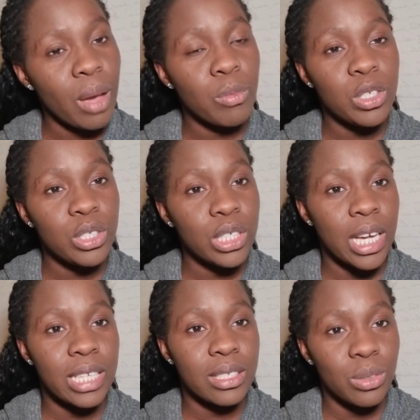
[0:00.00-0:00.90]
I'm wishing you
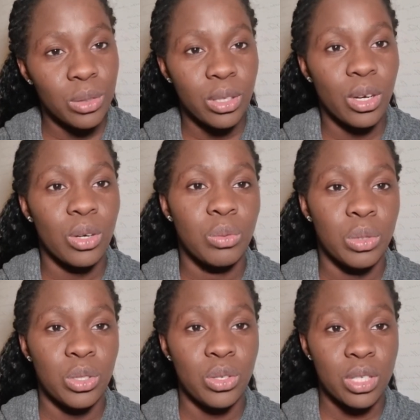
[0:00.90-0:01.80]
guys good luck
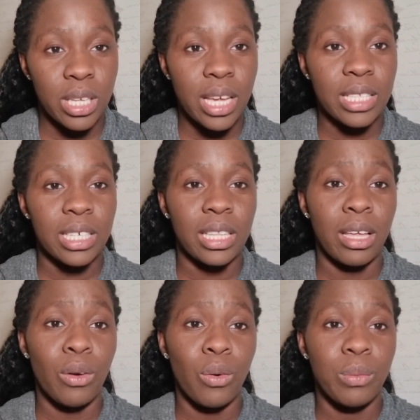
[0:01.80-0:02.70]
with your search,
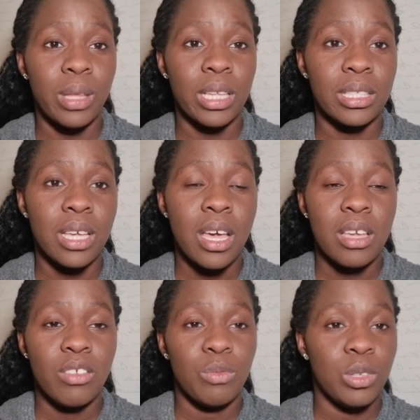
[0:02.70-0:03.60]
and I hope that
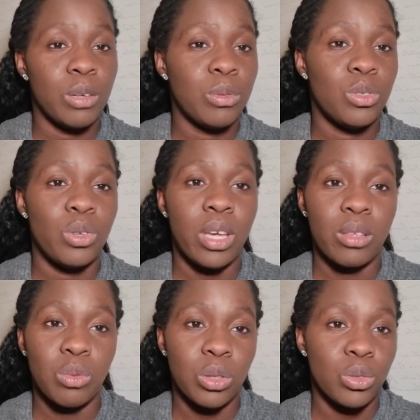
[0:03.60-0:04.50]
you've been able to
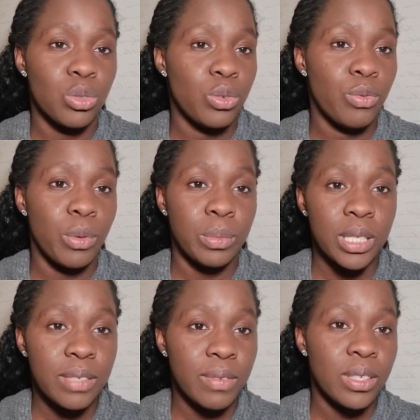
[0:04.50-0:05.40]
get one or two from
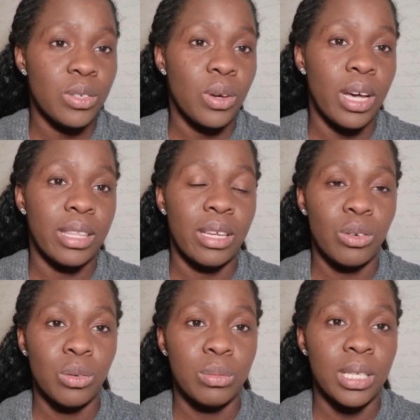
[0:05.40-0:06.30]
this video, and I
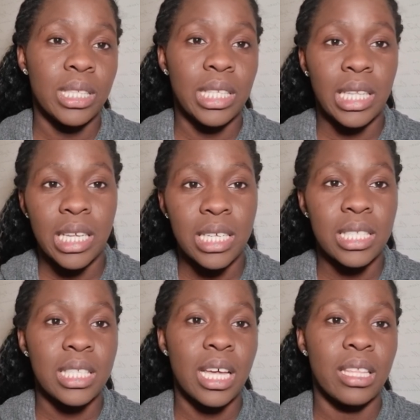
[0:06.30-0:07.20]
hope that the
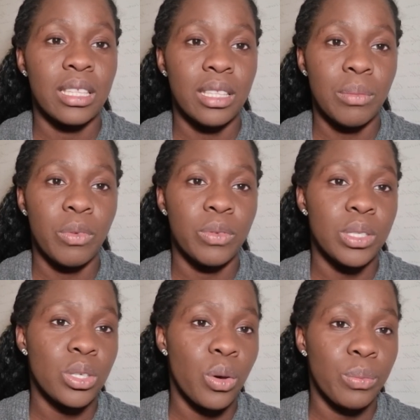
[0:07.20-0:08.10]
links and the name of
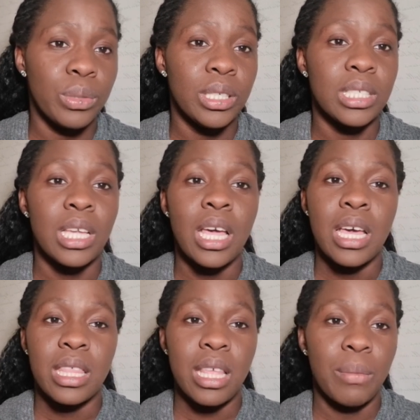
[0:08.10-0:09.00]
these companies
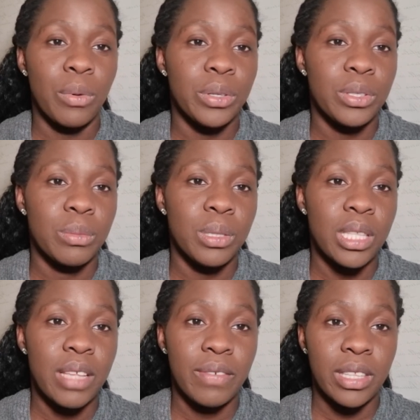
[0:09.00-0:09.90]
that I'm going to
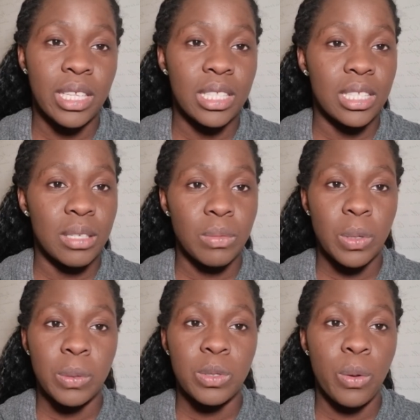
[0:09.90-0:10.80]
be leaving in the
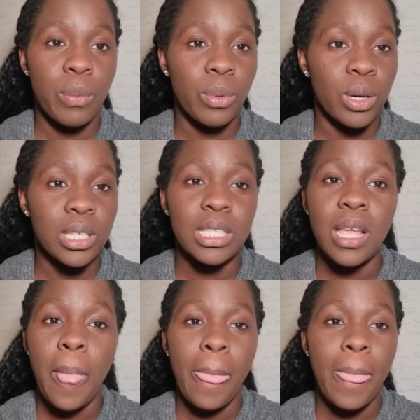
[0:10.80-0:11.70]
description box,
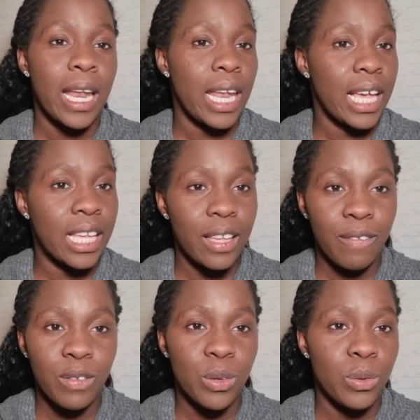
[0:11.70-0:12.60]
like,
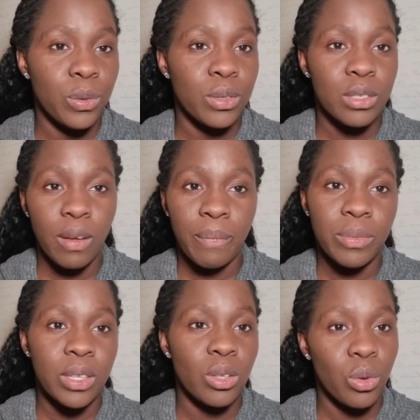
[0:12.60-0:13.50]
give you
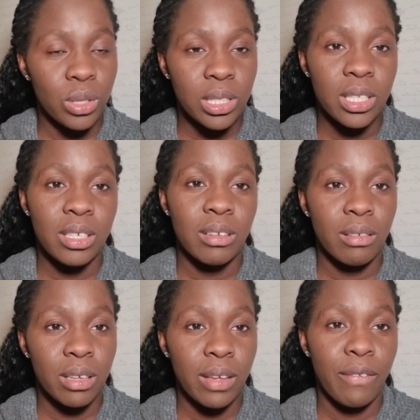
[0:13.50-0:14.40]
something or the thing you're
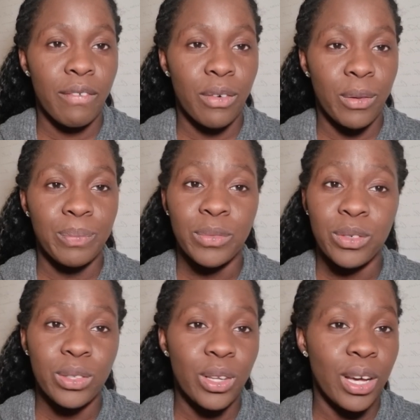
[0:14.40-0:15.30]
looking for.
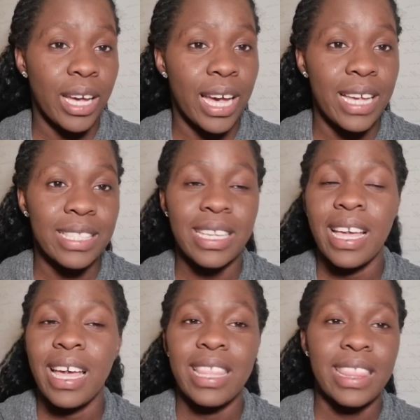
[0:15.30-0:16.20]
Good luck, guys.
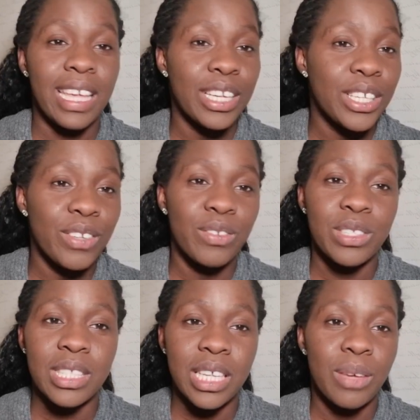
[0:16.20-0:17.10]
Thank you
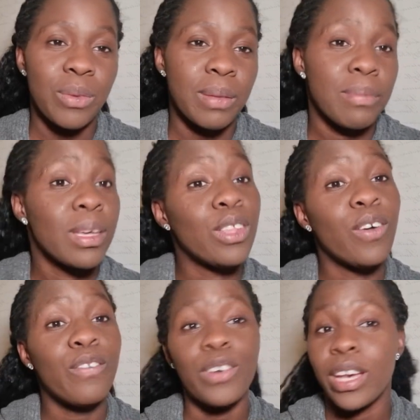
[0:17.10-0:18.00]
for sticking with me.
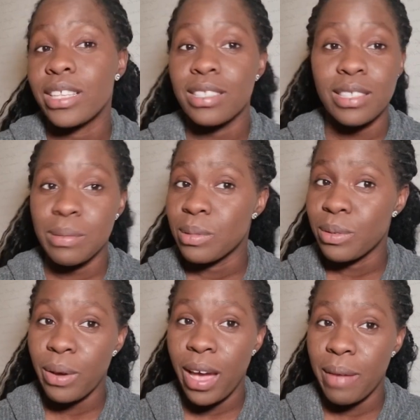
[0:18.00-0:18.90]
Don't forget to
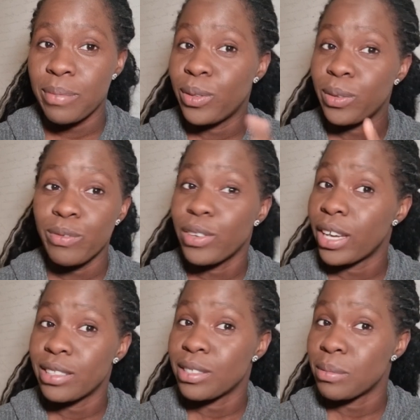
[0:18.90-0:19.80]
subscribe. Don't
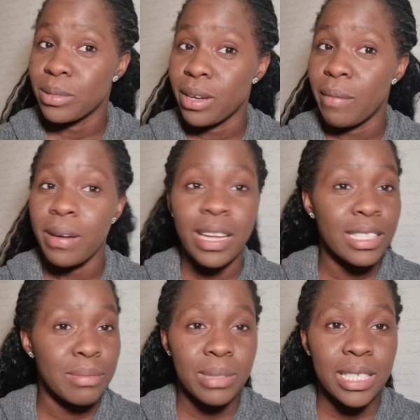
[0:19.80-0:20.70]
forget to subscribe,
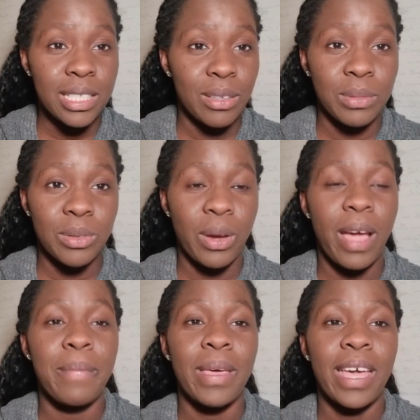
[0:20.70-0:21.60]
guys. Please
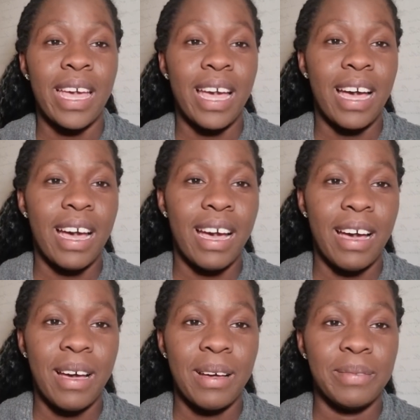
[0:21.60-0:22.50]
subscribe.
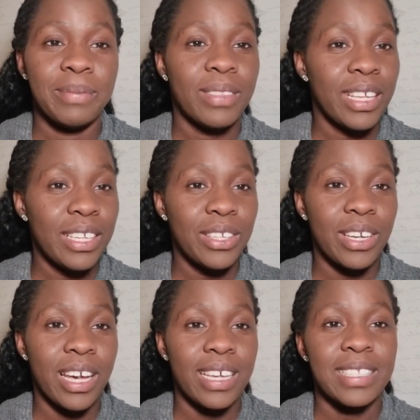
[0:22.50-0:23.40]
Thank
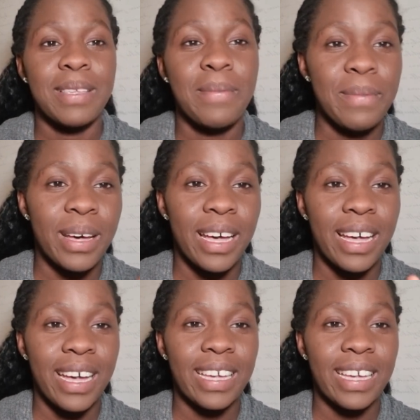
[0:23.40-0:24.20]
you, guys. Bye.